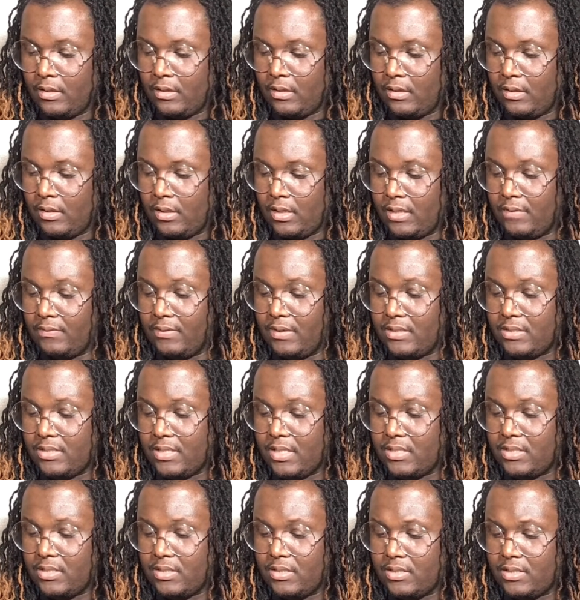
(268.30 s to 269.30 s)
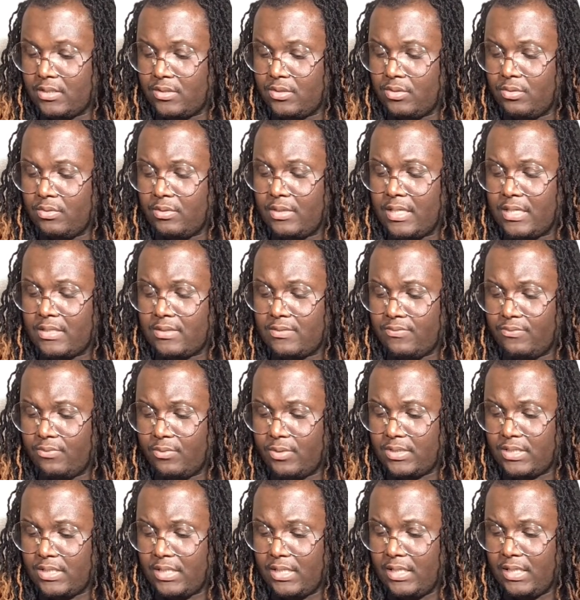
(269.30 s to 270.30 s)
Of Los Angeles in
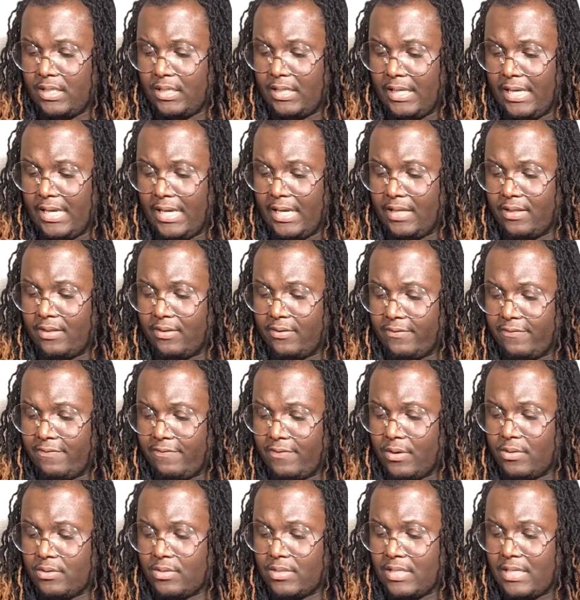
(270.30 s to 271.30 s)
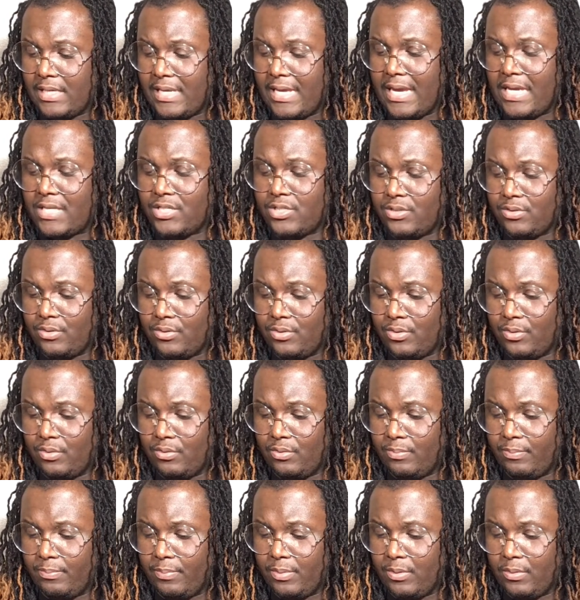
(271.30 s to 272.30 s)
2014, and the first national youth
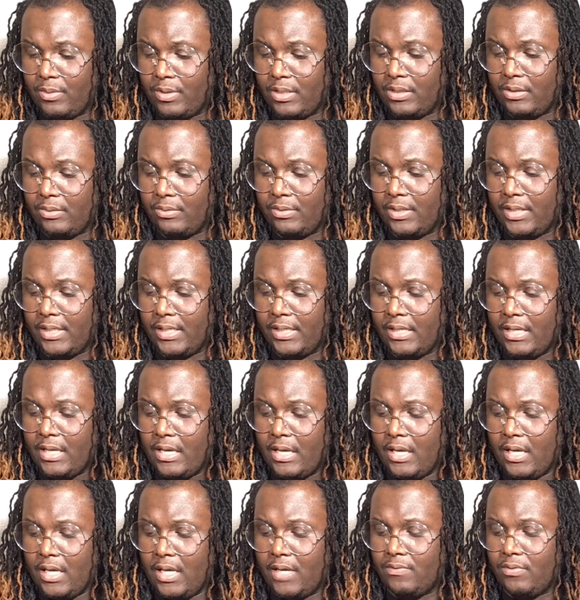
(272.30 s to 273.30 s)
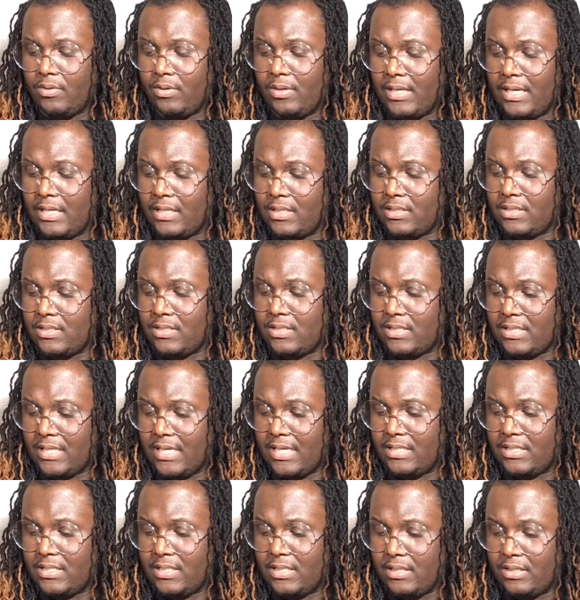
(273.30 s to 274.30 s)
poet laureate of the United
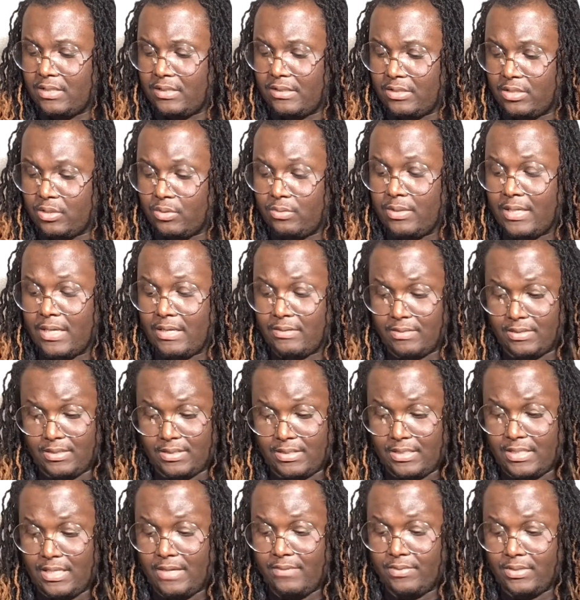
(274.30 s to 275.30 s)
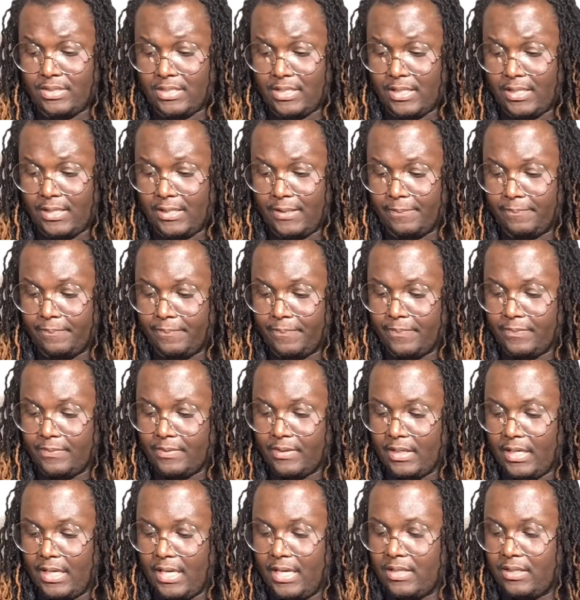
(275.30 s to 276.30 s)
States in 2017.
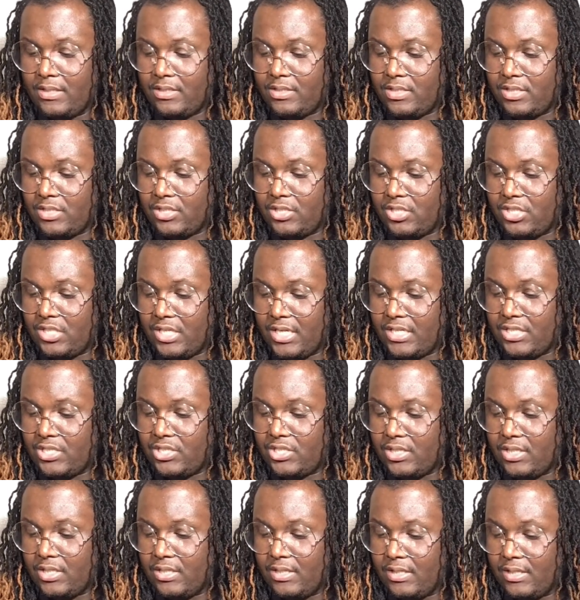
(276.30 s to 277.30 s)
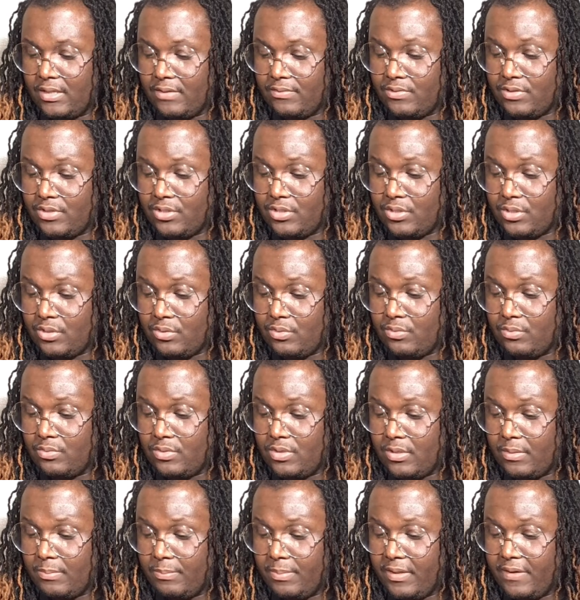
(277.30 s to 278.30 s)
And the suggestion of
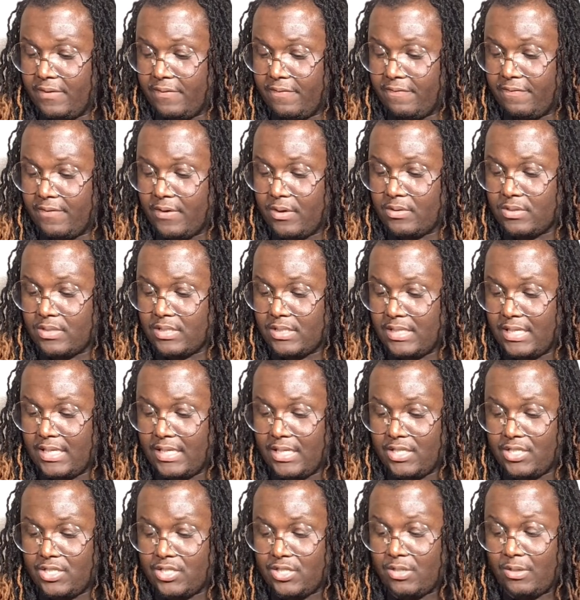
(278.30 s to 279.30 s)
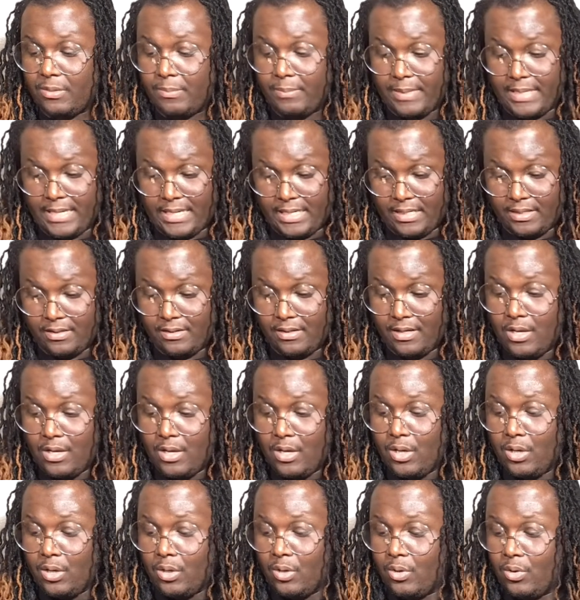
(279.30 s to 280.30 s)
soon-to-be First Lady Jill Biden,
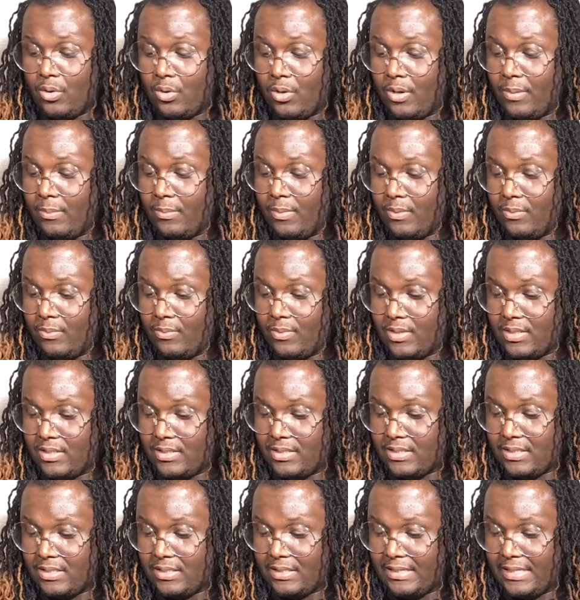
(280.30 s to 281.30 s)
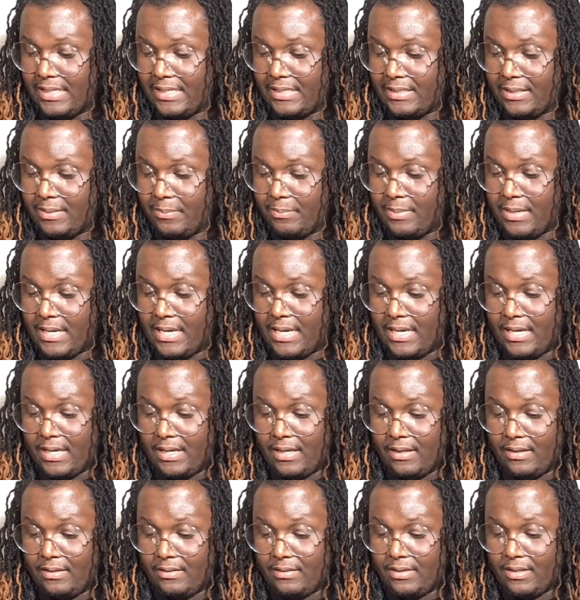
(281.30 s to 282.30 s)
Gorman was selected
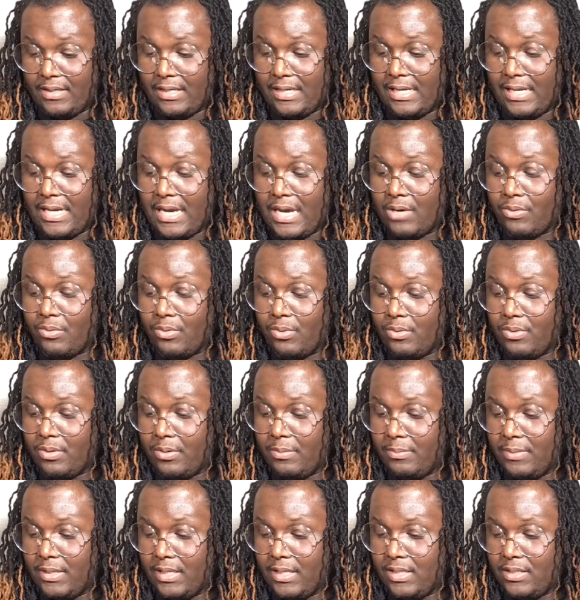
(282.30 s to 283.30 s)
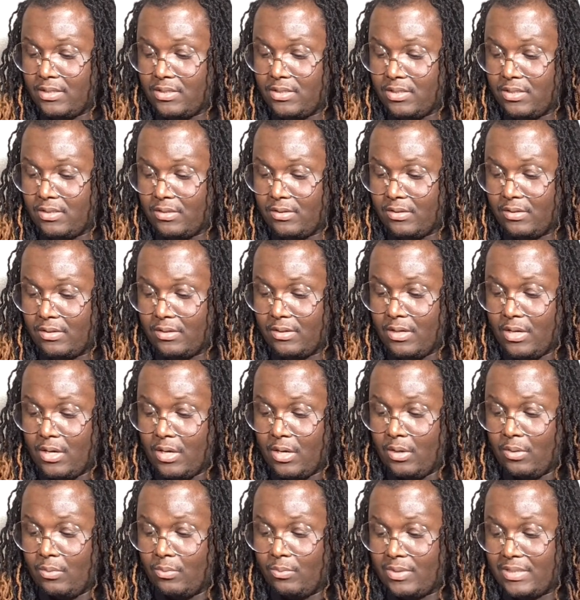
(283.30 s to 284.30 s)
by the inaugural committee to
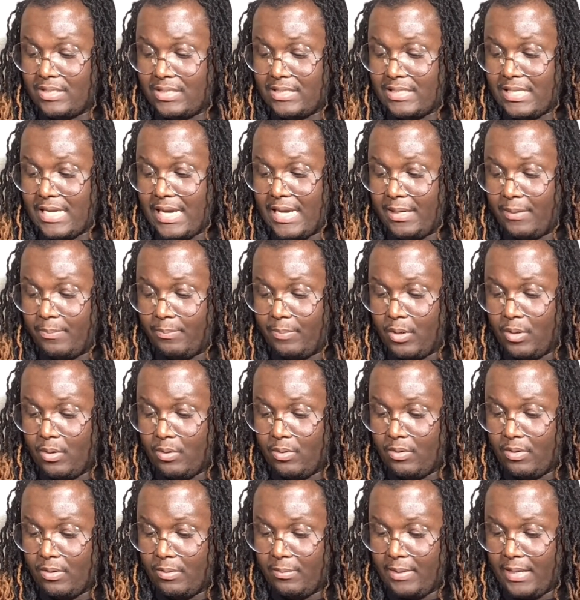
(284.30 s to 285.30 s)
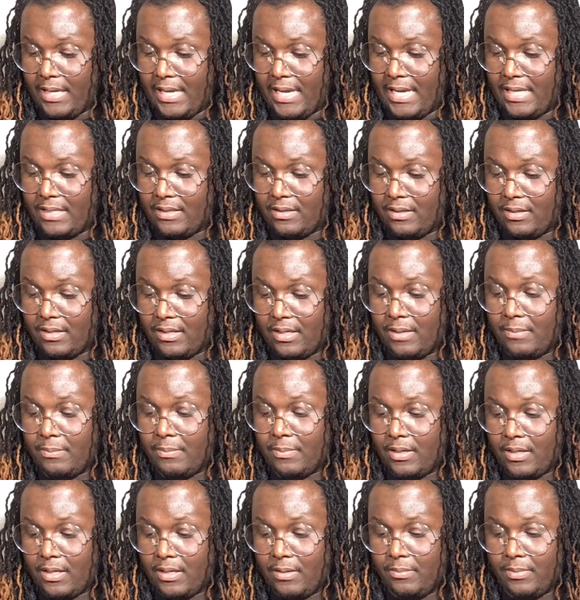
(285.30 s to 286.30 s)
recite a poem at the
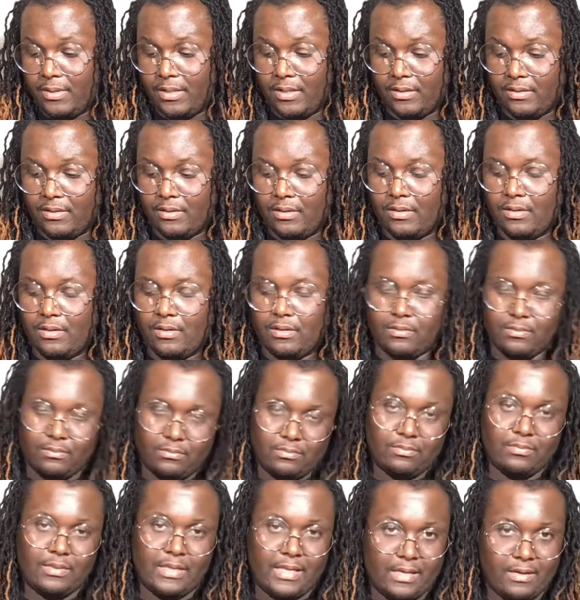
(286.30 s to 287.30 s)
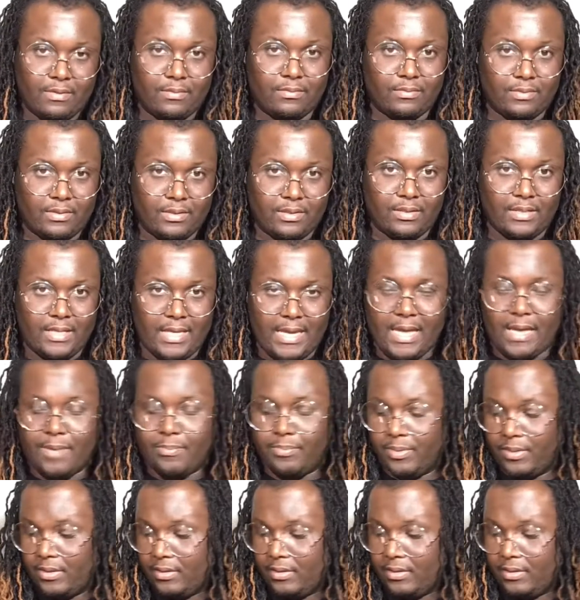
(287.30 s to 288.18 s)
upcoming, now didn't happen,